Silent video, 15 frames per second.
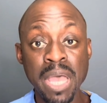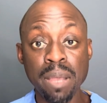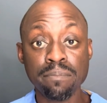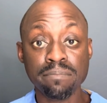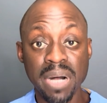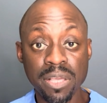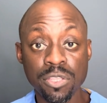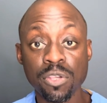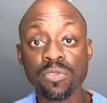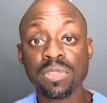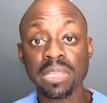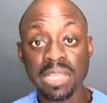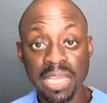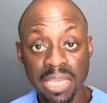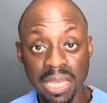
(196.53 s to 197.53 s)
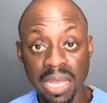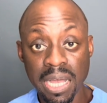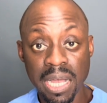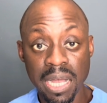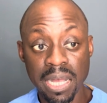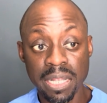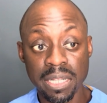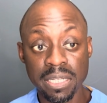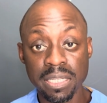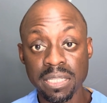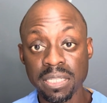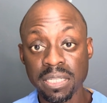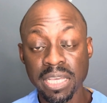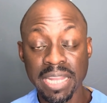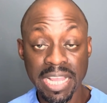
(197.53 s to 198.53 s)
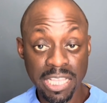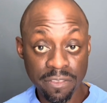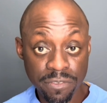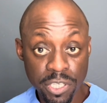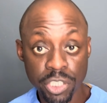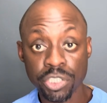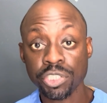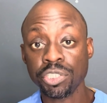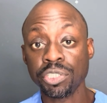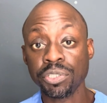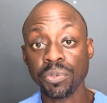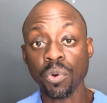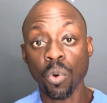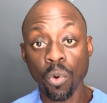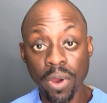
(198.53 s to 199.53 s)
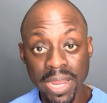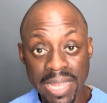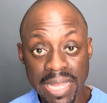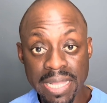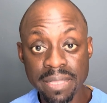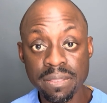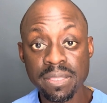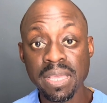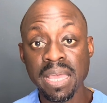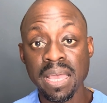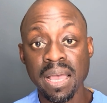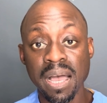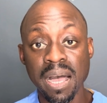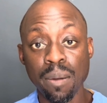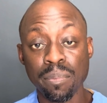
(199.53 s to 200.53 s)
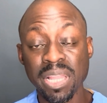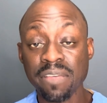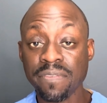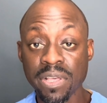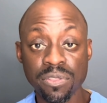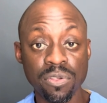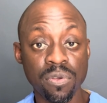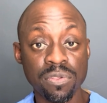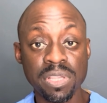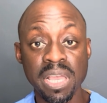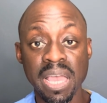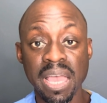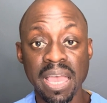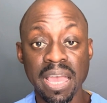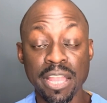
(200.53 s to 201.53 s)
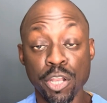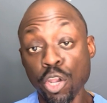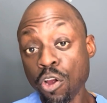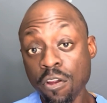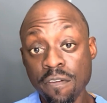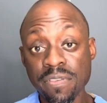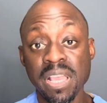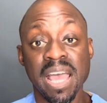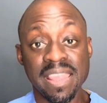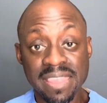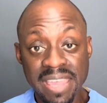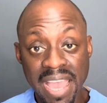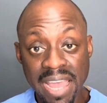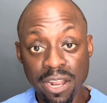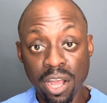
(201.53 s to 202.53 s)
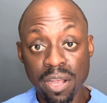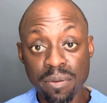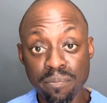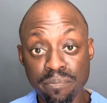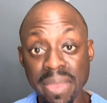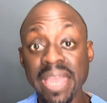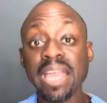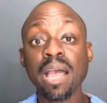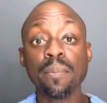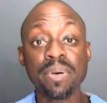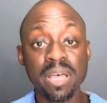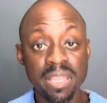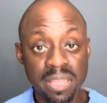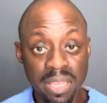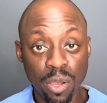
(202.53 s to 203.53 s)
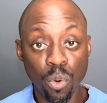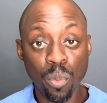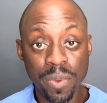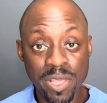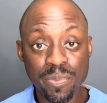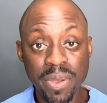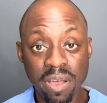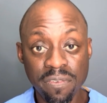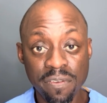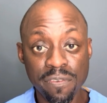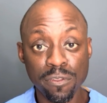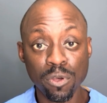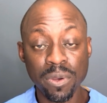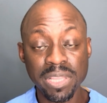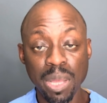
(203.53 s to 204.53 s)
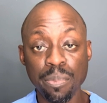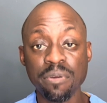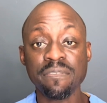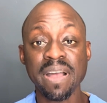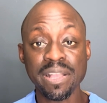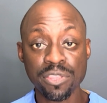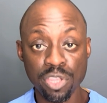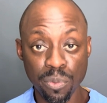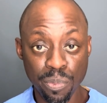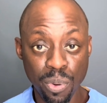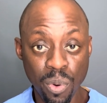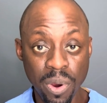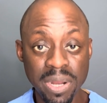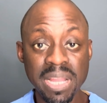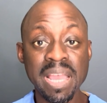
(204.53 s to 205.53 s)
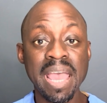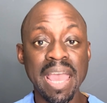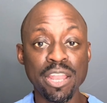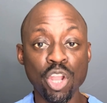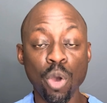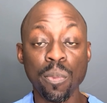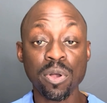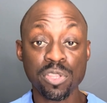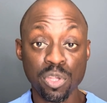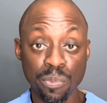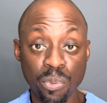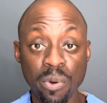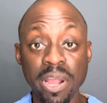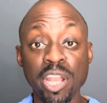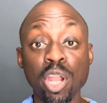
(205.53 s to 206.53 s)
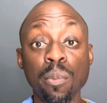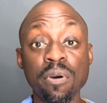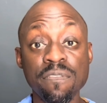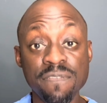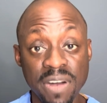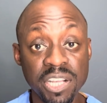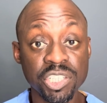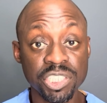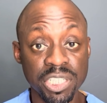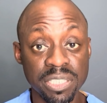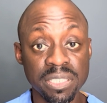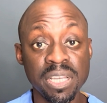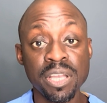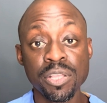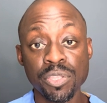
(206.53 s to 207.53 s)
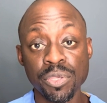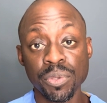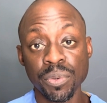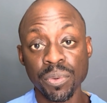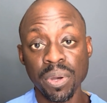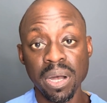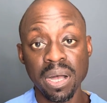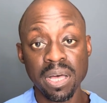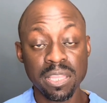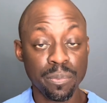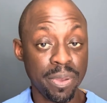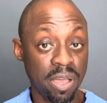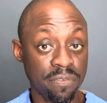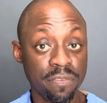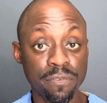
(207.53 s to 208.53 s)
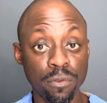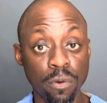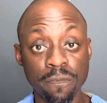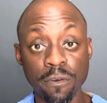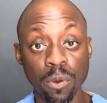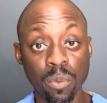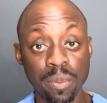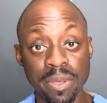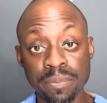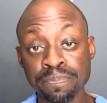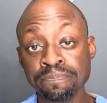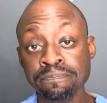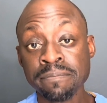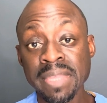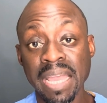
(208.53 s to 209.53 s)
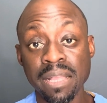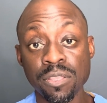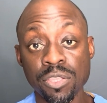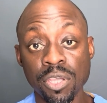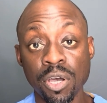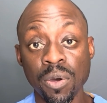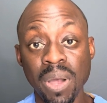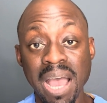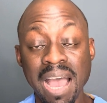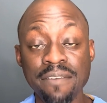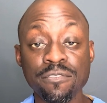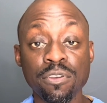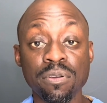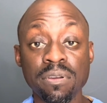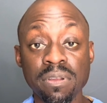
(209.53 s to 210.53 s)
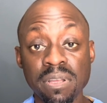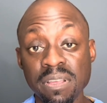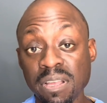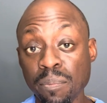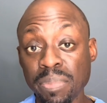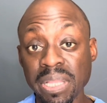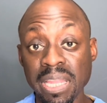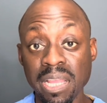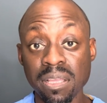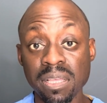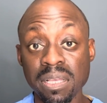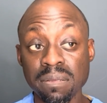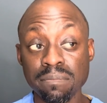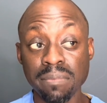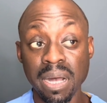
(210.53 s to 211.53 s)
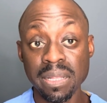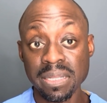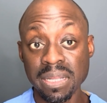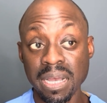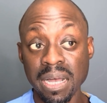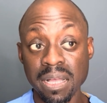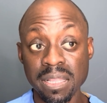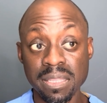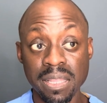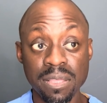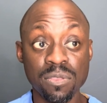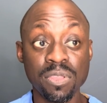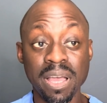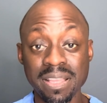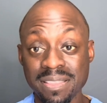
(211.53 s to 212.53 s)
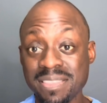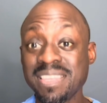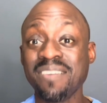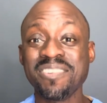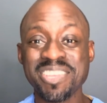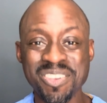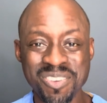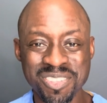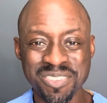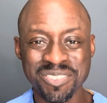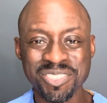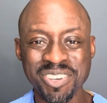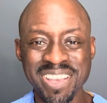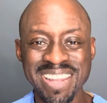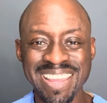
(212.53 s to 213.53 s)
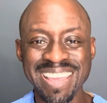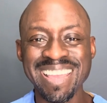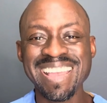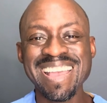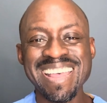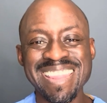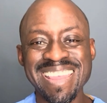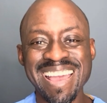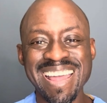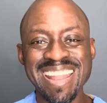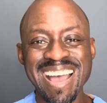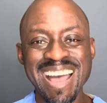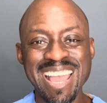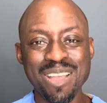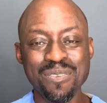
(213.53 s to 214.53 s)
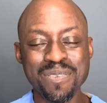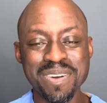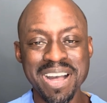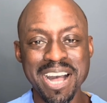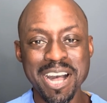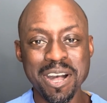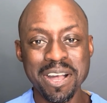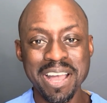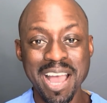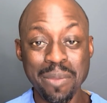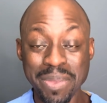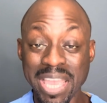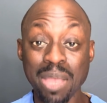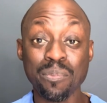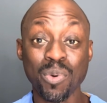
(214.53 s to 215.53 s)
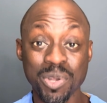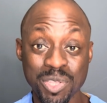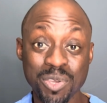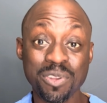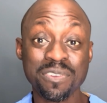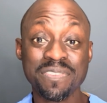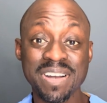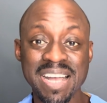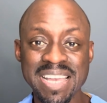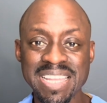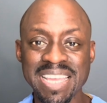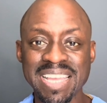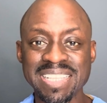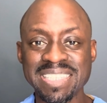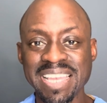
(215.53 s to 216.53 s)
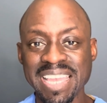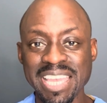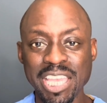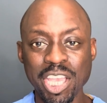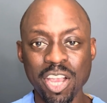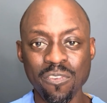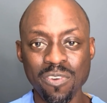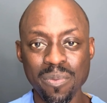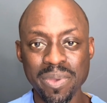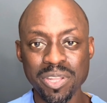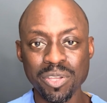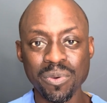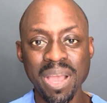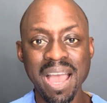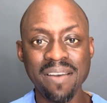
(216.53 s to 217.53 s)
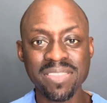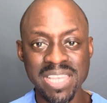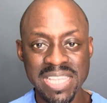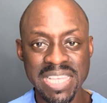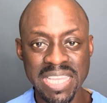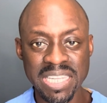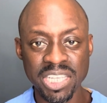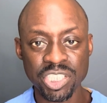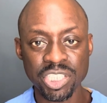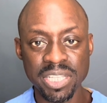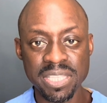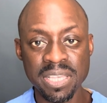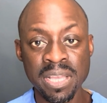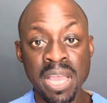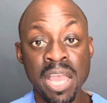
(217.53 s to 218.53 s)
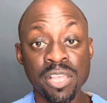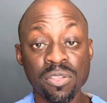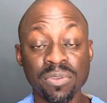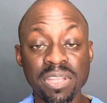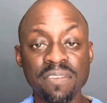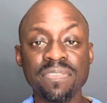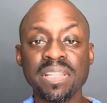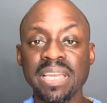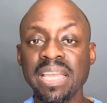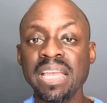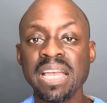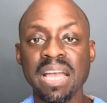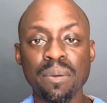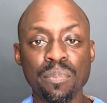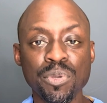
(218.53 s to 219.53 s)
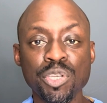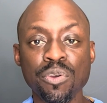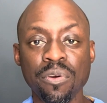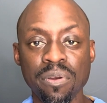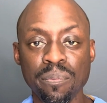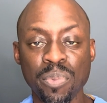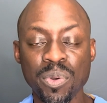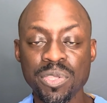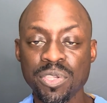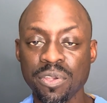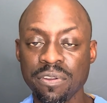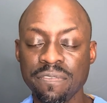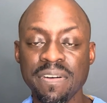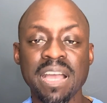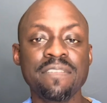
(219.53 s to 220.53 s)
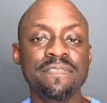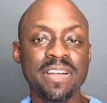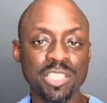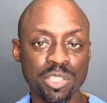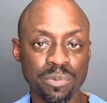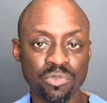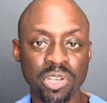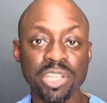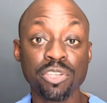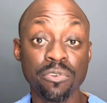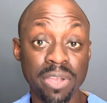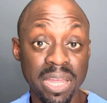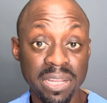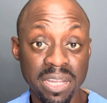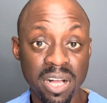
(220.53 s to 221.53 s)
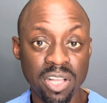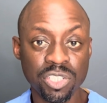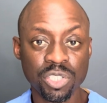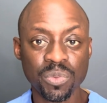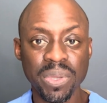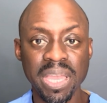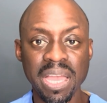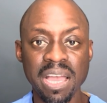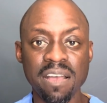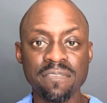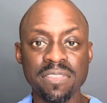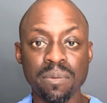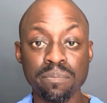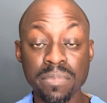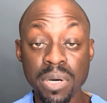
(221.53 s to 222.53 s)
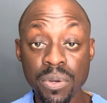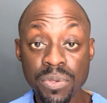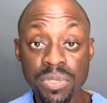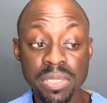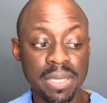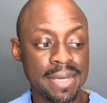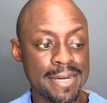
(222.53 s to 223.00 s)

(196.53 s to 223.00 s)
muscles, connective tissue, organs, blood vessels, and nerves that make up the woman's pelvic floor, that provide support and normal function to the pelvic floor for a woman. And so after completing that 7 years of training, then I became board certified in taking care of women who have these conditions. So definitely, board certified fellowship trained urogynecologists, we have the most